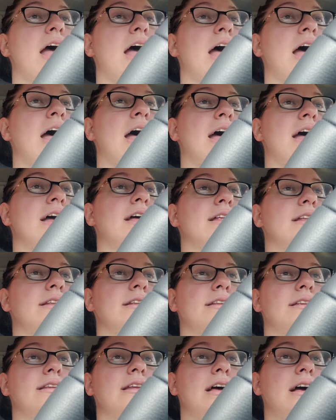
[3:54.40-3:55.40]

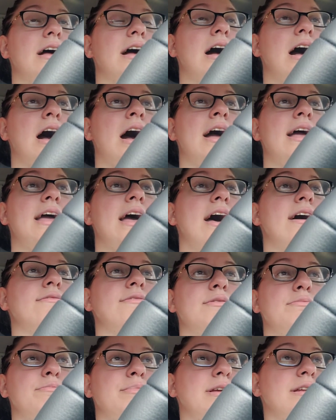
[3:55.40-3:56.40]
And I
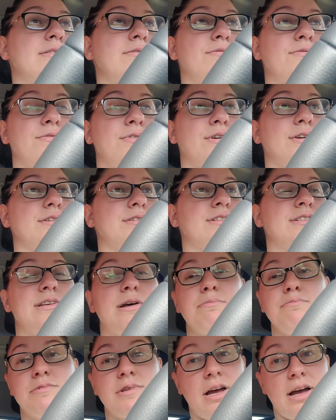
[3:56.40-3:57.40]
haven't been for
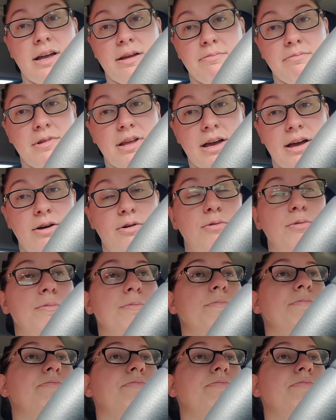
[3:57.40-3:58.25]
some time now.